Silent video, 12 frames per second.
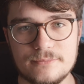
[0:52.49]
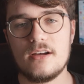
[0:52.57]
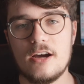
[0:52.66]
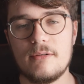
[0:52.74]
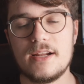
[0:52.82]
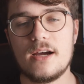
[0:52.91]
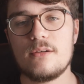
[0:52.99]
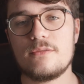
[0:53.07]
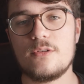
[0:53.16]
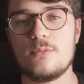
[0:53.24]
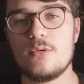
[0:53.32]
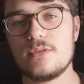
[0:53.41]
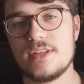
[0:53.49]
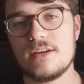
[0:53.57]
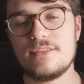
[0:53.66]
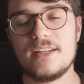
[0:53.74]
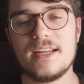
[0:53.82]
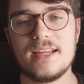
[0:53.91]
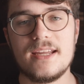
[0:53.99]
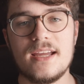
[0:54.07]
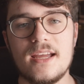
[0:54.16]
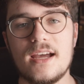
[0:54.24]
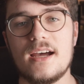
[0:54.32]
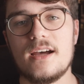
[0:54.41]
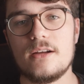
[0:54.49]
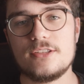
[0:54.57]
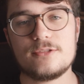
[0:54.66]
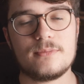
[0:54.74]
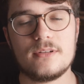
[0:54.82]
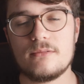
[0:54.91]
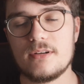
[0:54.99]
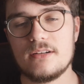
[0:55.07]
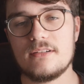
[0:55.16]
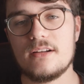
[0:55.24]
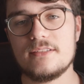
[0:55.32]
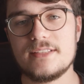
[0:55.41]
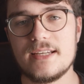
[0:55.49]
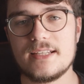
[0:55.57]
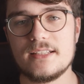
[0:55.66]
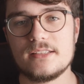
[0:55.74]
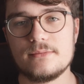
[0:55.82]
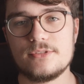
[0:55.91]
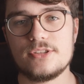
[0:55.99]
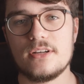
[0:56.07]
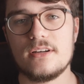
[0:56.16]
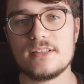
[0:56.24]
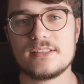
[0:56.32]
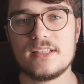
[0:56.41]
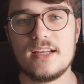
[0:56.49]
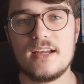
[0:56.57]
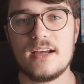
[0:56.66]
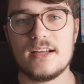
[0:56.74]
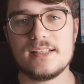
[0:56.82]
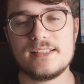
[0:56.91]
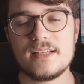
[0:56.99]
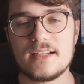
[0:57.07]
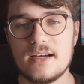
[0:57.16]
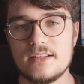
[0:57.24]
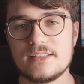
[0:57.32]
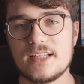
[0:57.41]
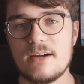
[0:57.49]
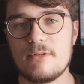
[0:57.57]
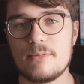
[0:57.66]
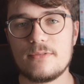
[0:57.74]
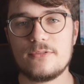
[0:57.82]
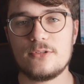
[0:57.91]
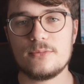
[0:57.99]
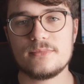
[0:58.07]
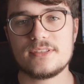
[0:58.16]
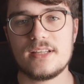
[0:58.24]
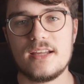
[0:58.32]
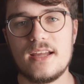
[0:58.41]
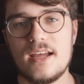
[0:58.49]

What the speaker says: I went out for a walk the other day, just went around taking some shots and seeing how this camera performs.